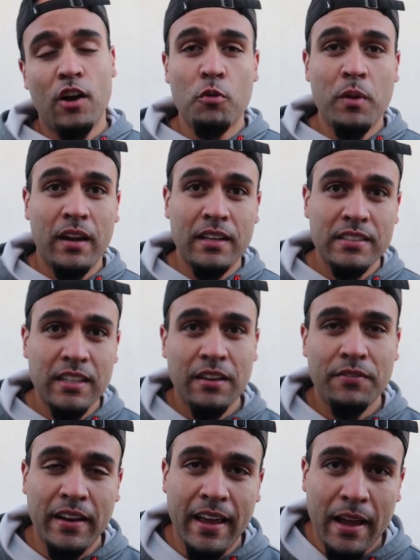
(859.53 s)
I hope you had a
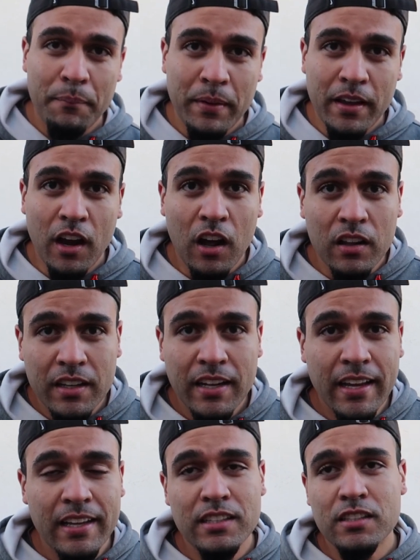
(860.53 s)
safe and happy
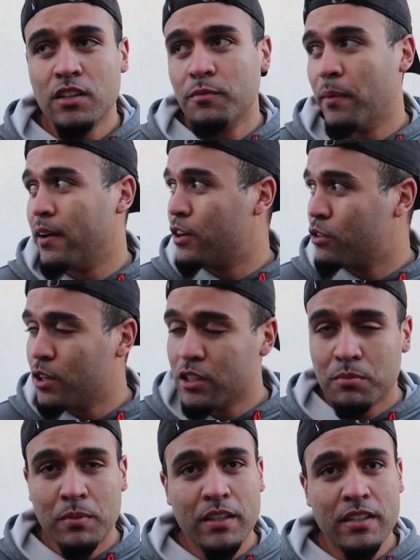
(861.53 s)
holidays. Merry
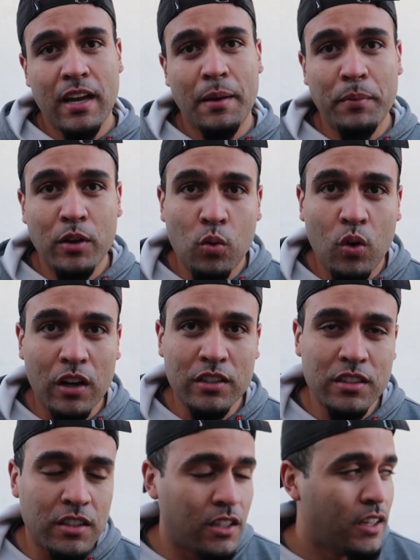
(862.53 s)
Christmas, Happy
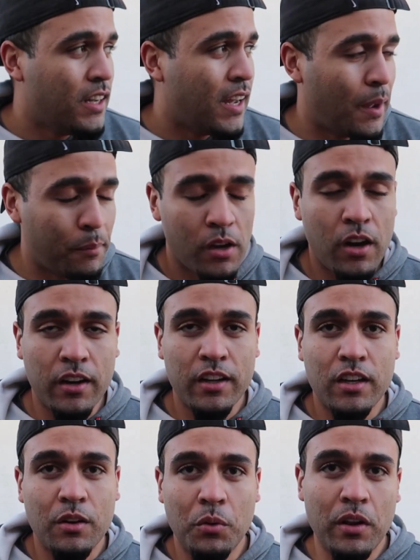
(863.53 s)
Kwanzaa, Happy
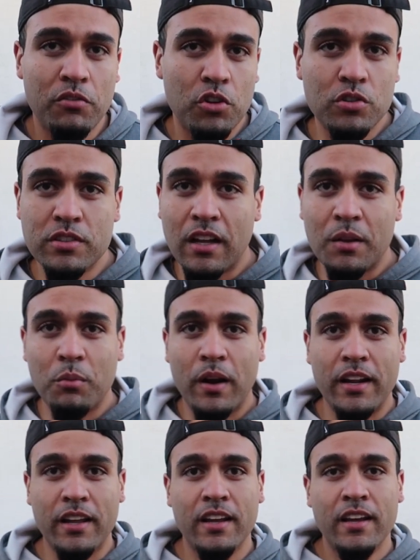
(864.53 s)
Hanukkah, whatever you
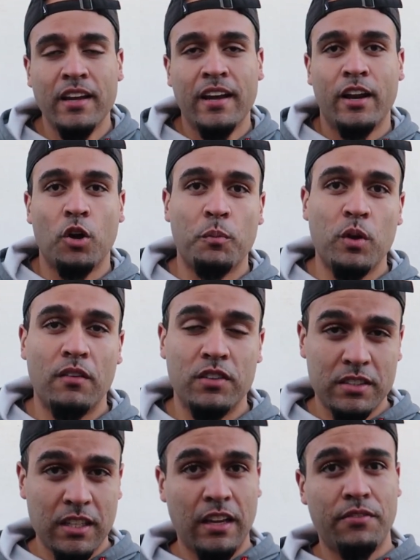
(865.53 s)
celebrated. And I hope you have a
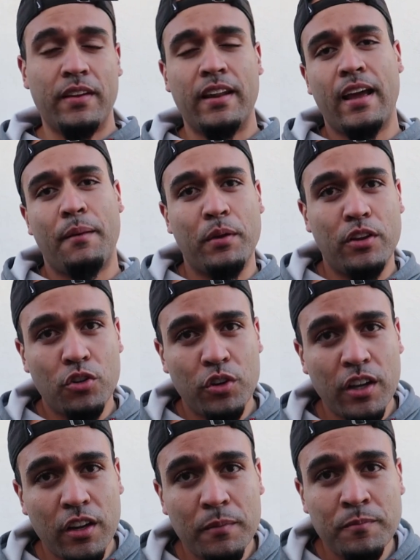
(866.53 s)
safe and happy new
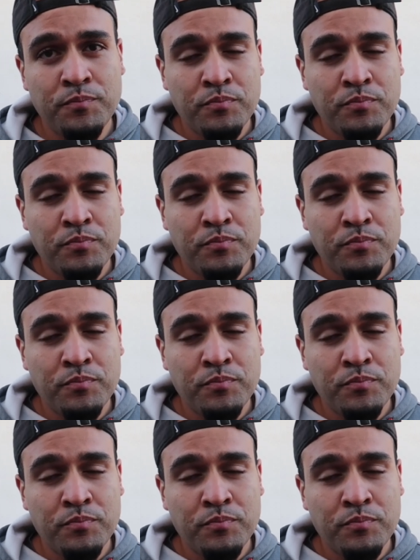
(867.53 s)
year.